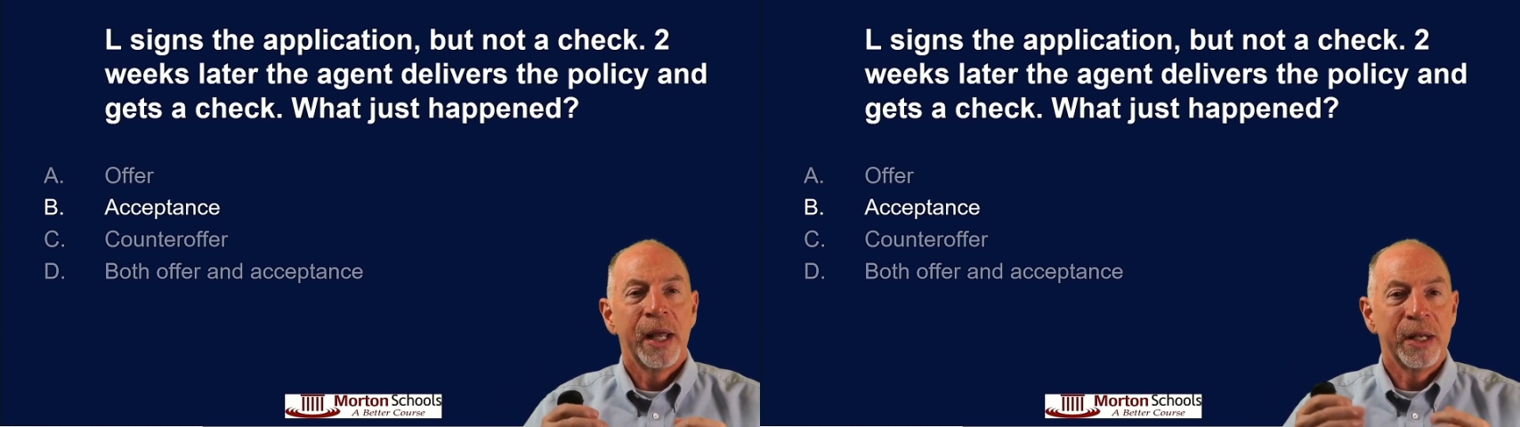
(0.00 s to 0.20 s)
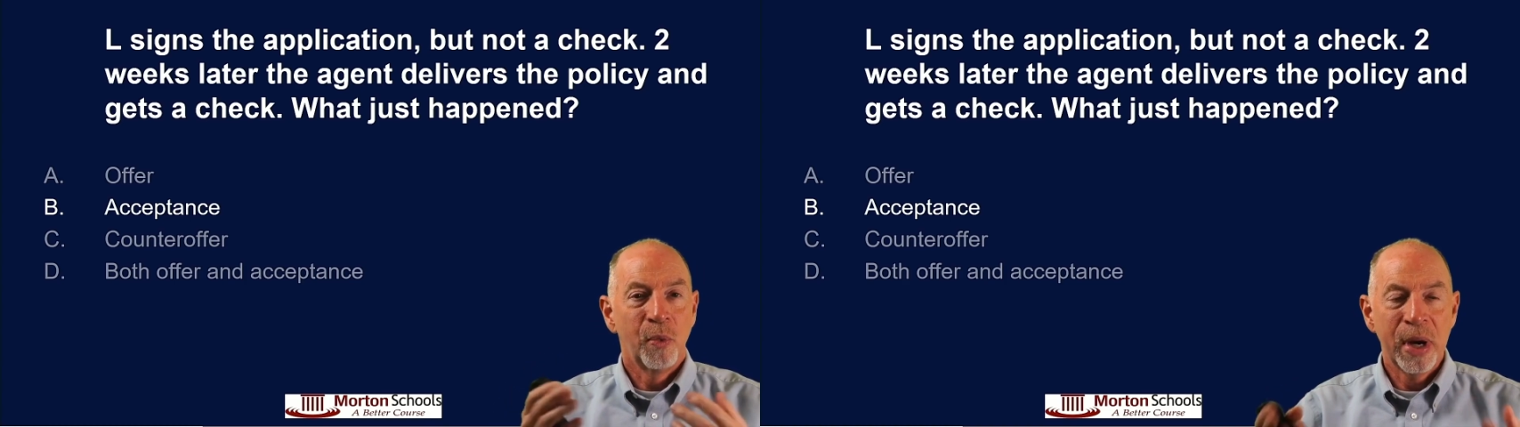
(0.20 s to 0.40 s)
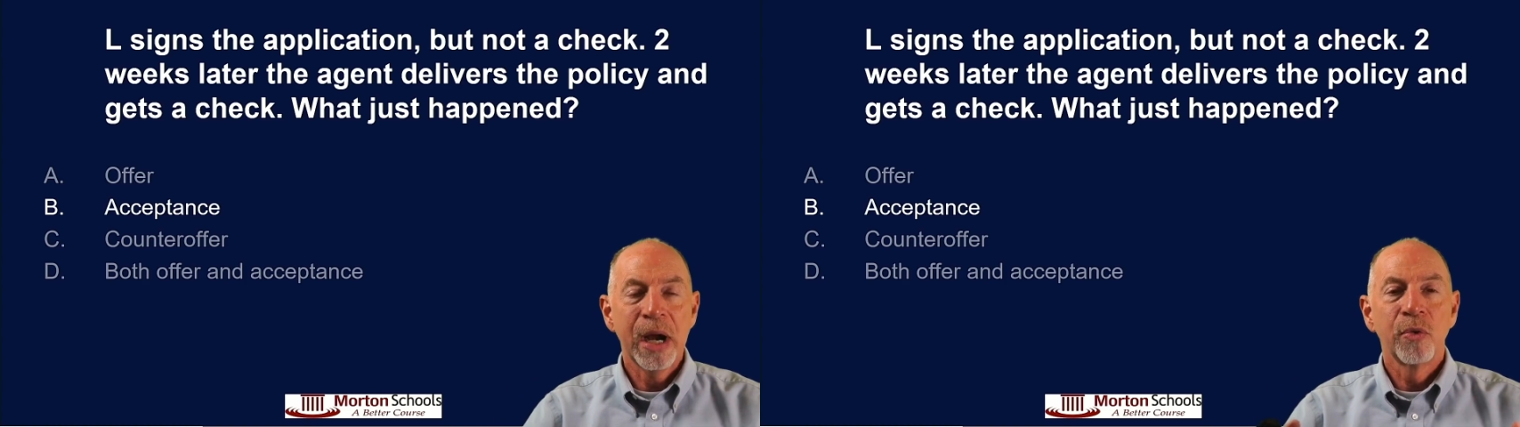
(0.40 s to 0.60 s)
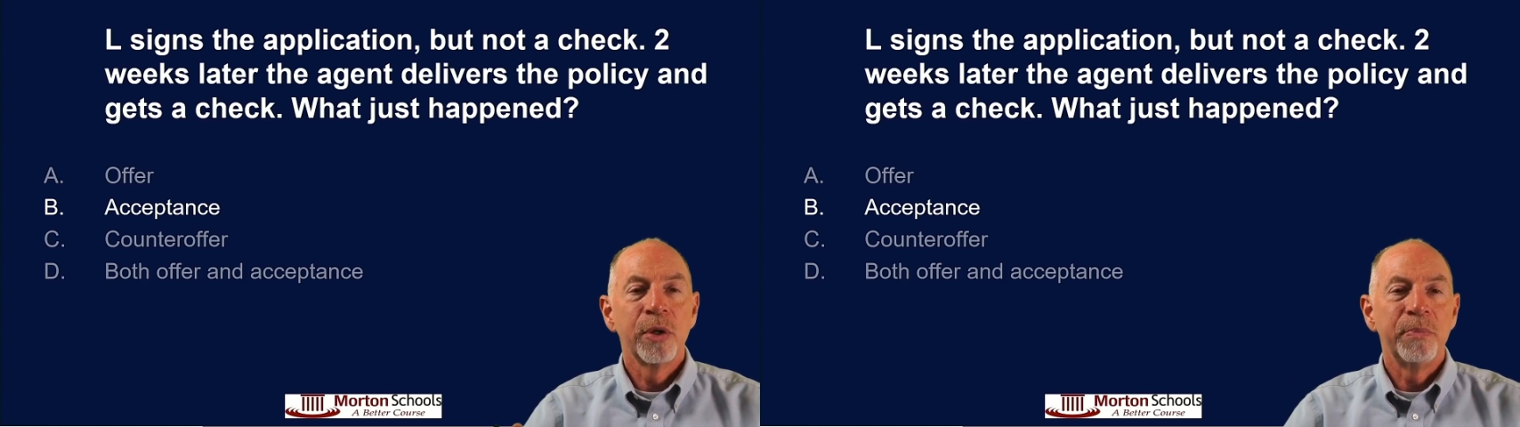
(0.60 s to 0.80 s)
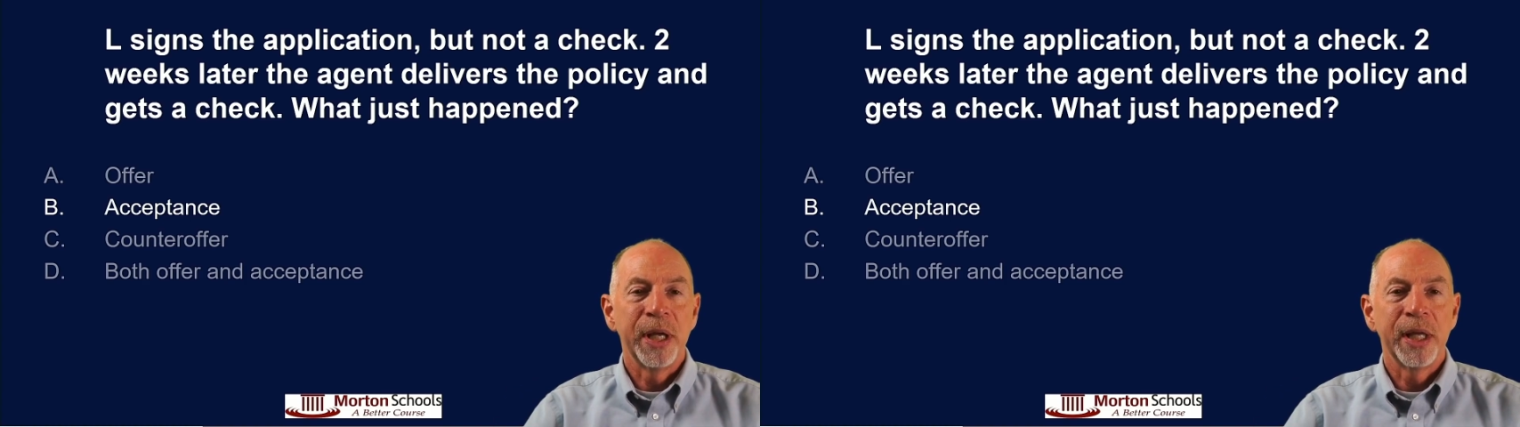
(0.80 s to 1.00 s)
And the where
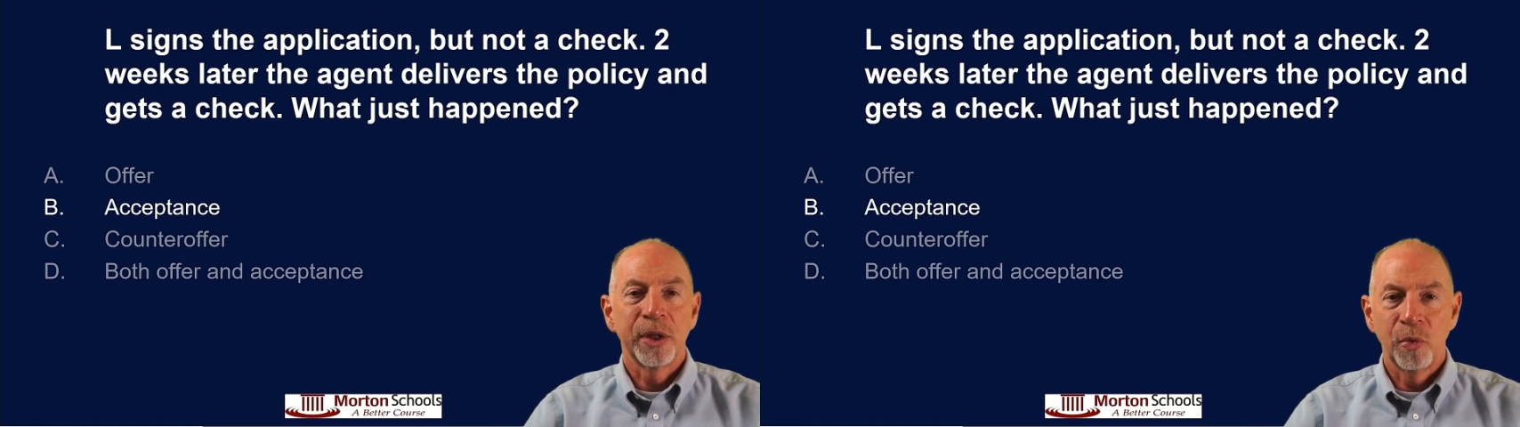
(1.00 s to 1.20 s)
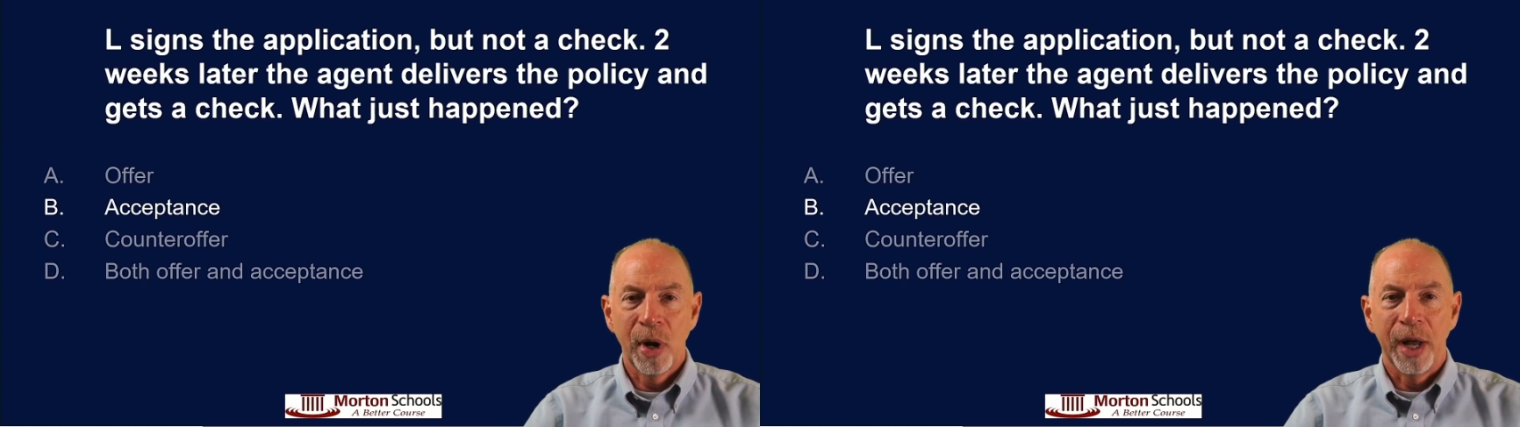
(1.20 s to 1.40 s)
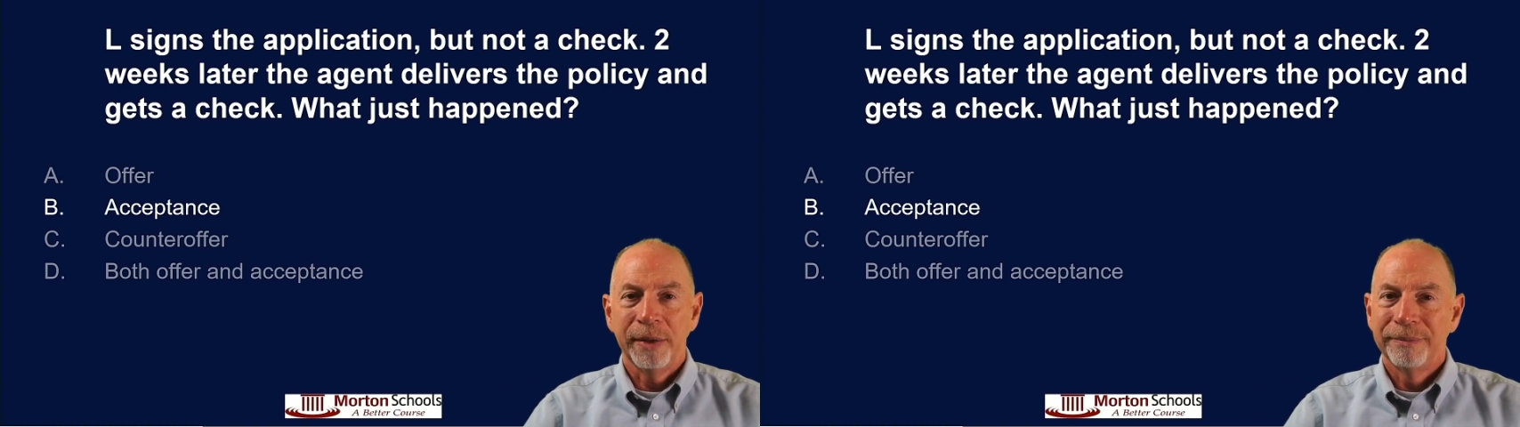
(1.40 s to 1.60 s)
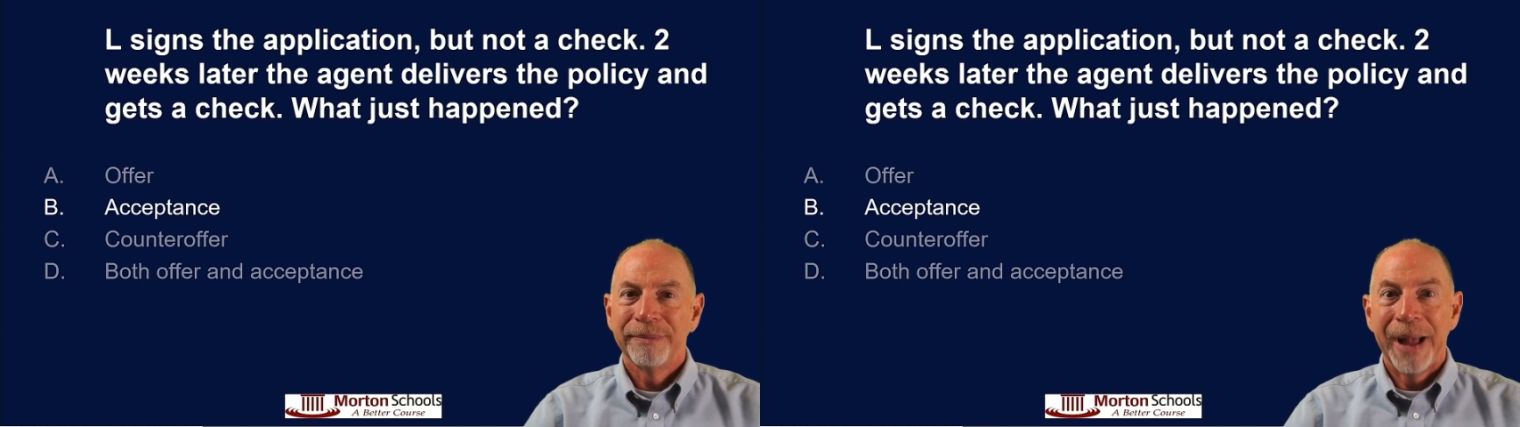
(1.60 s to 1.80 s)
would be at the what?